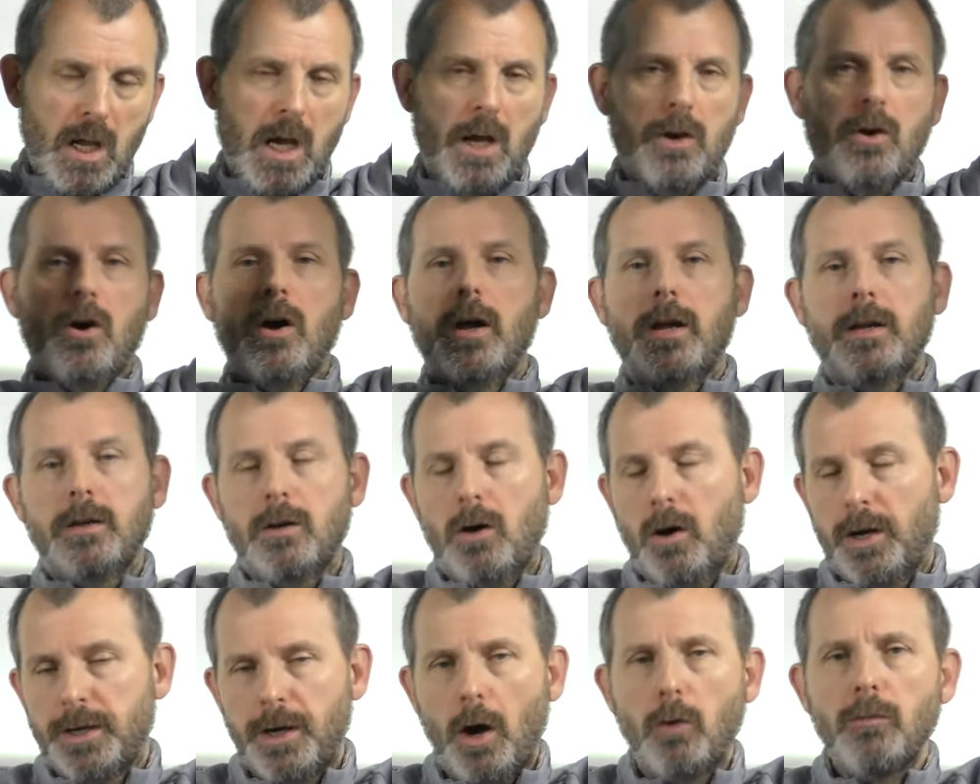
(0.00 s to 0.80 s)
And
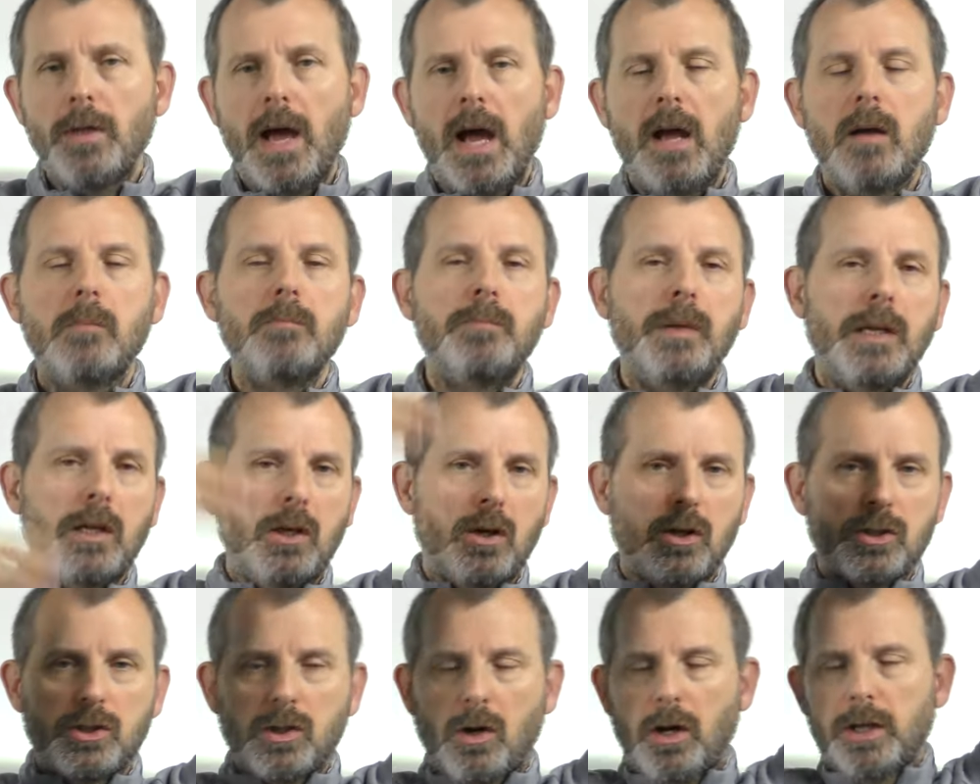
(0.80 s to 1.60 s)
I know that
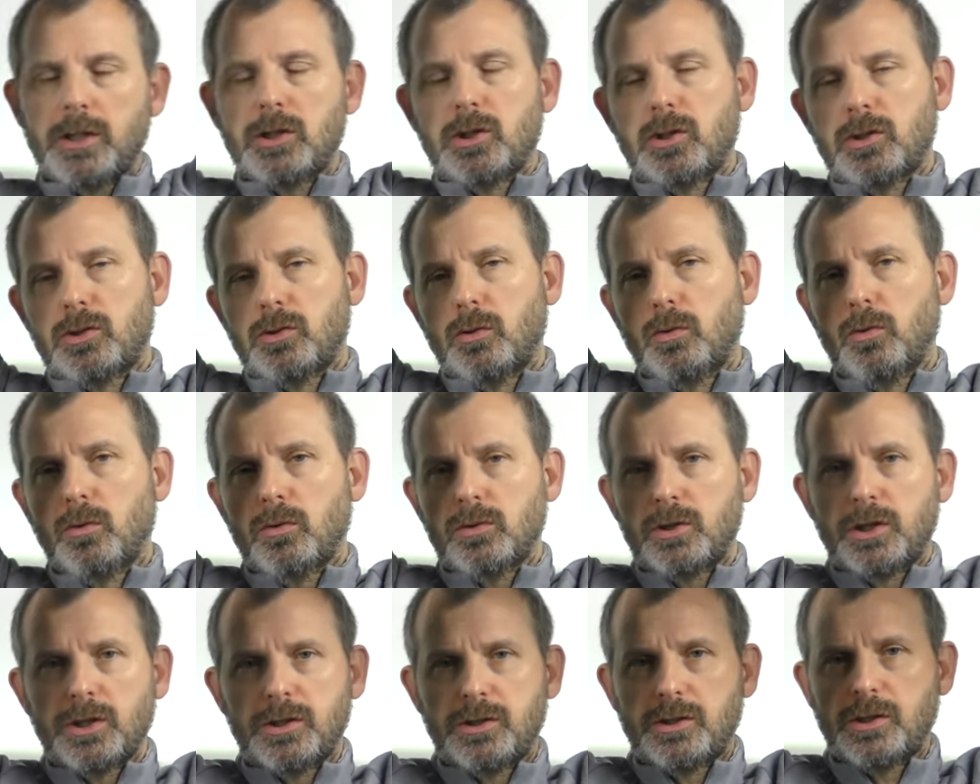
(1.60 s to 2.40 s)
because I
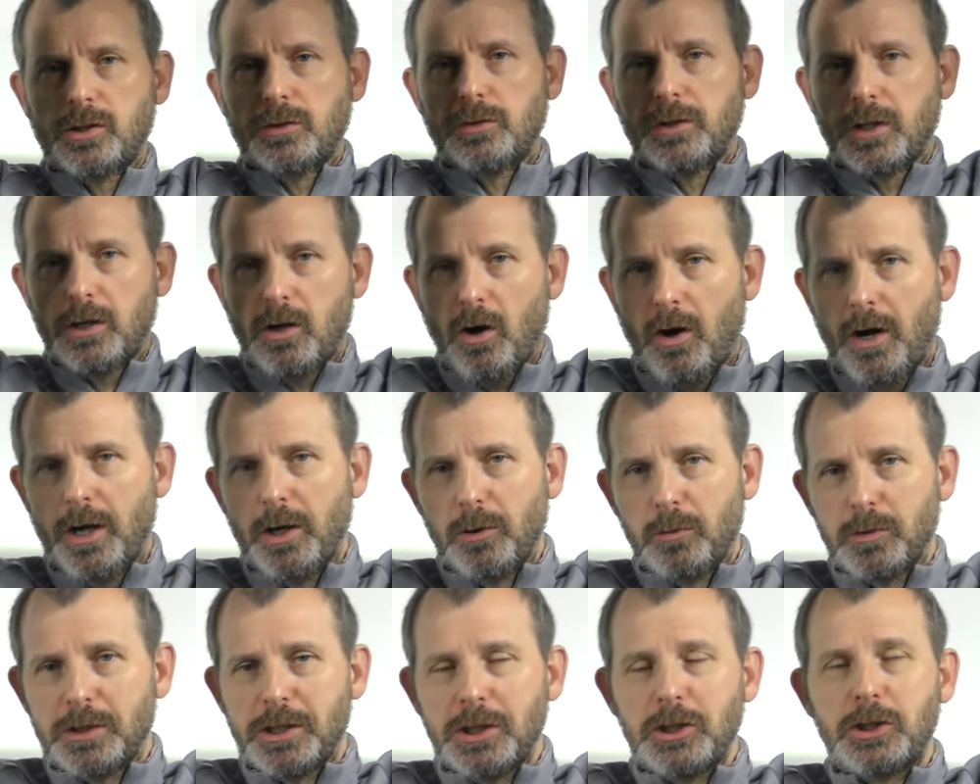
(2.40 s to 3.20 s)
talked to the guy
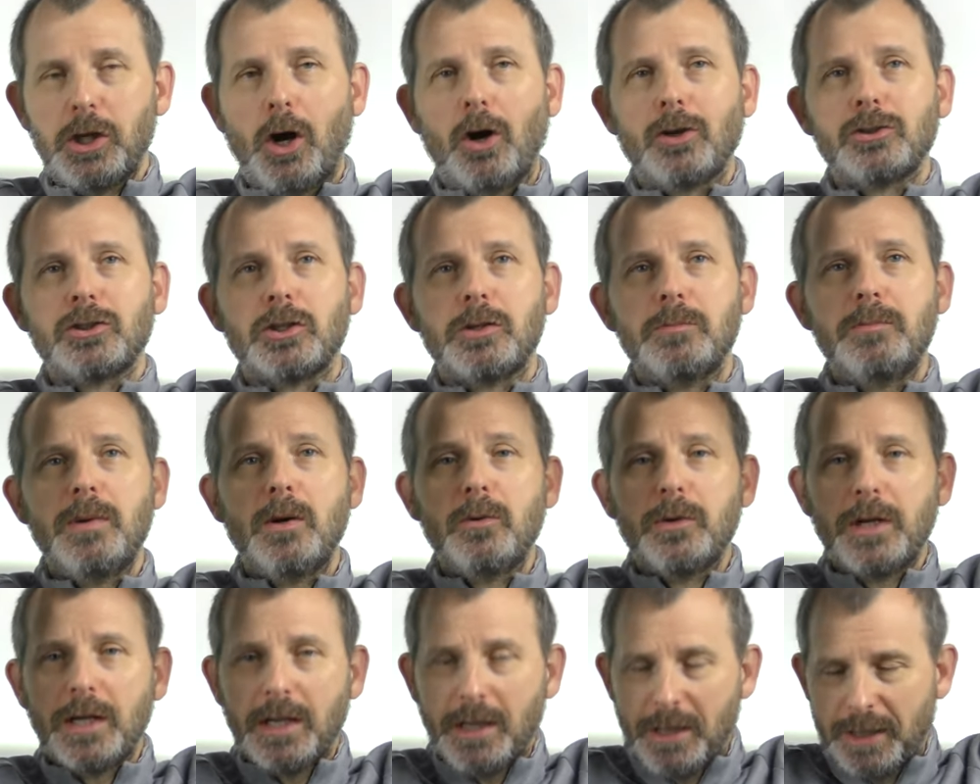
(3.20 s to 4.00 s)
who was in charge of the
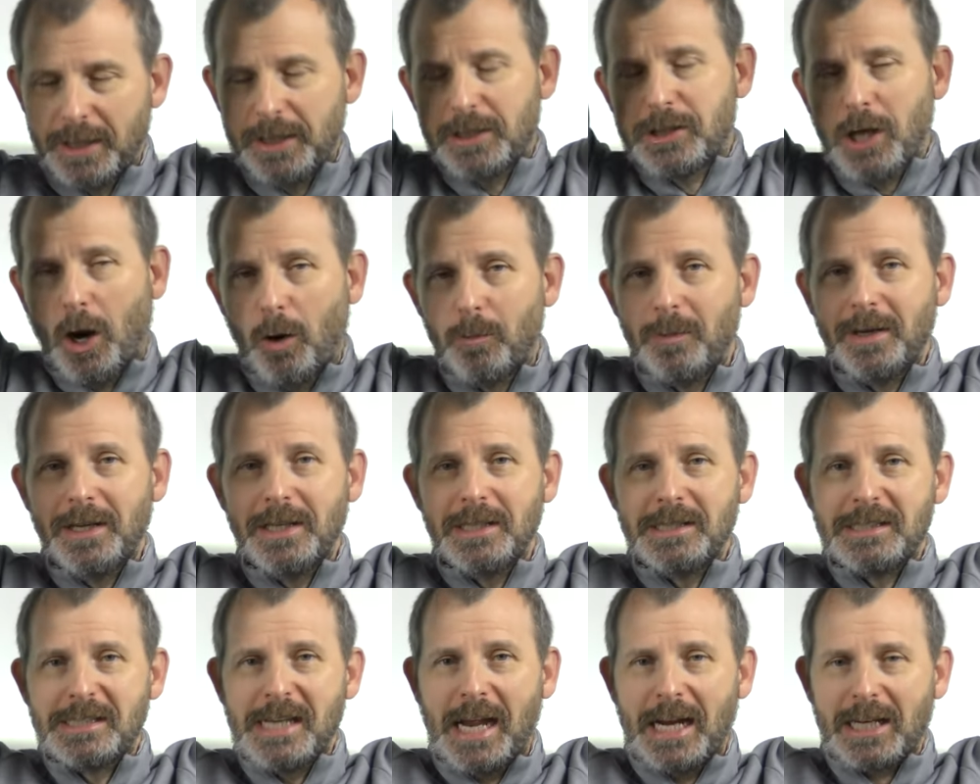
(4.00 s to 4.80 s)
building and he told me
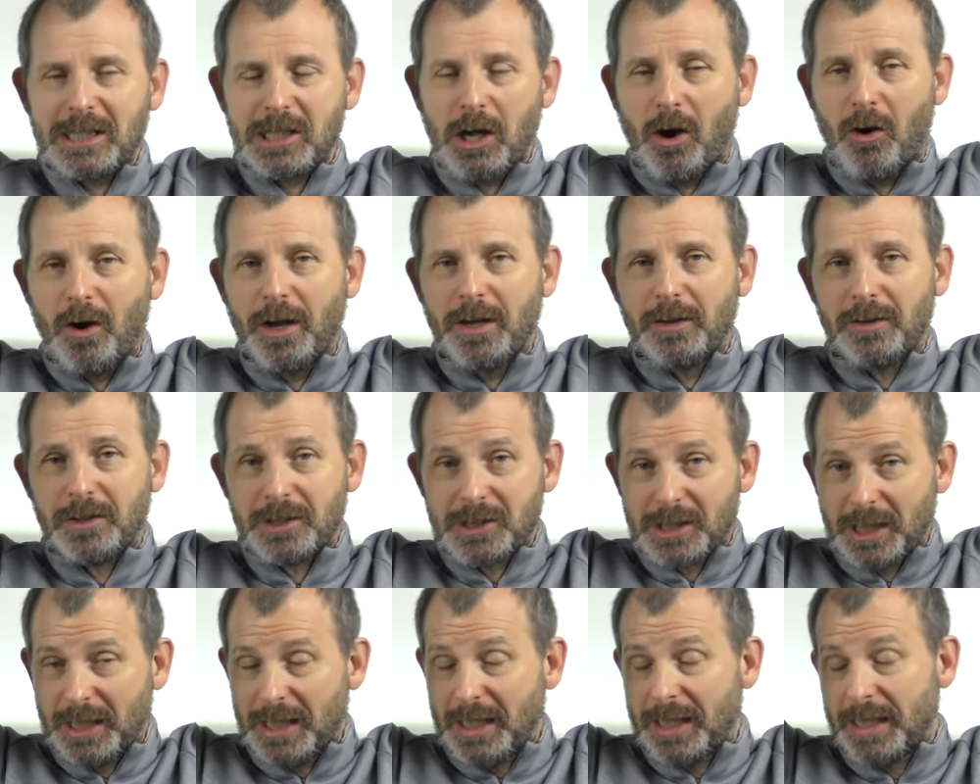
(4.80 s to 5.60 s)
the exact height of the
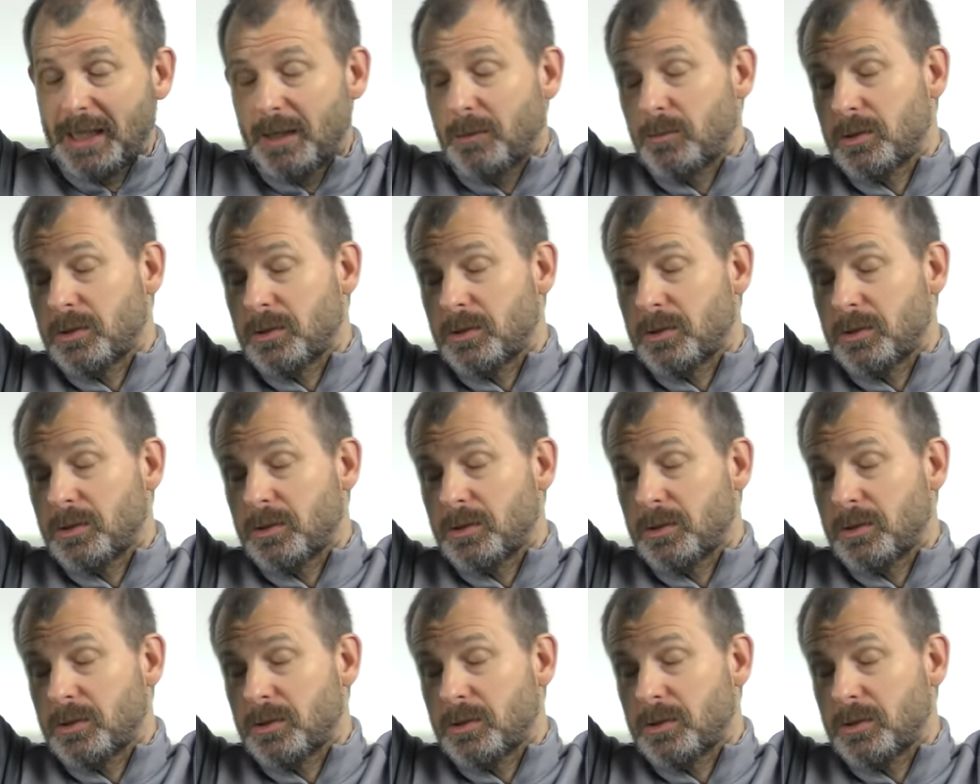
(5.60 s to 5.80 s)
ceiling.